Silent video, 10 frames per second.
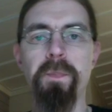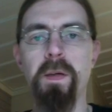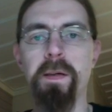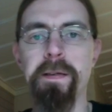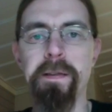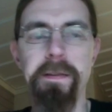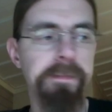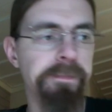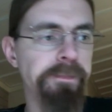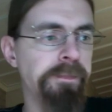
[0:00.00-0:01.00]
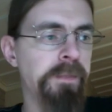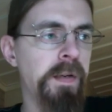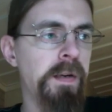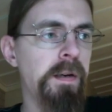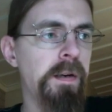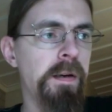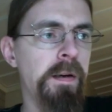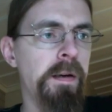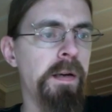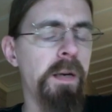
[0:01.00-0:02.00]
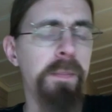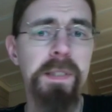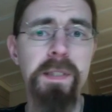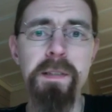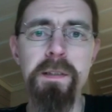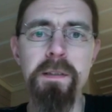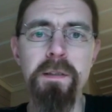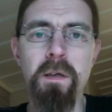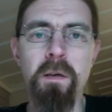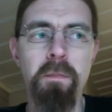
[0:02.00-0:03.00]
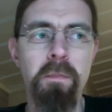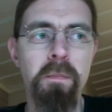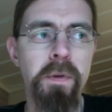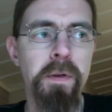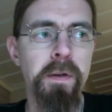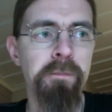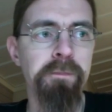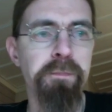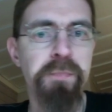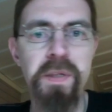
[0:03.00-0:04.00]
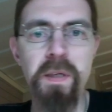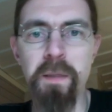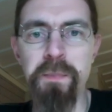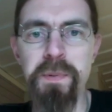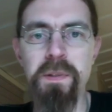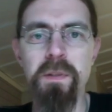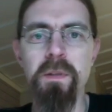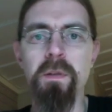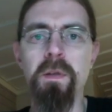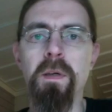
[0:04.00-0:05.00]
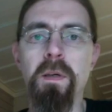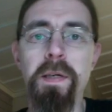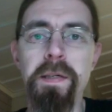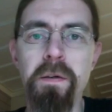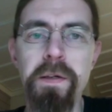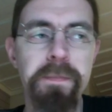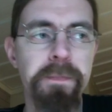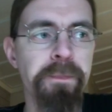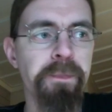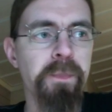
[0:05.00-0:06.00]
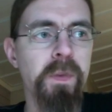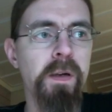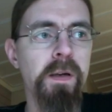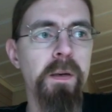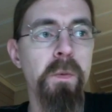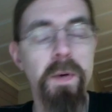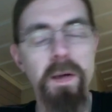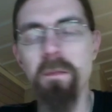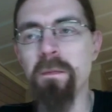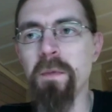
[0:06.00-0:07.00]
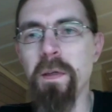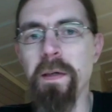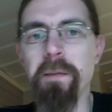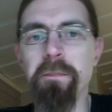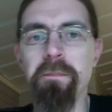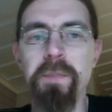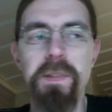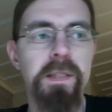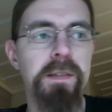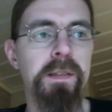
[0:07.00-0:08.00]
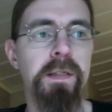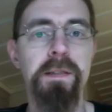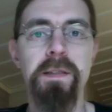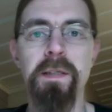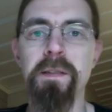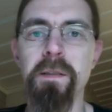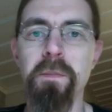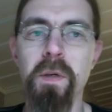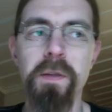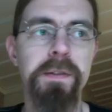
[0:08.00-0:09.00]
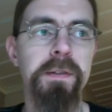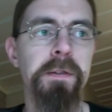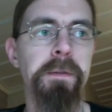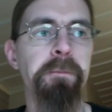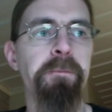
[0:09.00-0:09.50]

um, I've been testing some pickups lately. Well, testing and testing, but the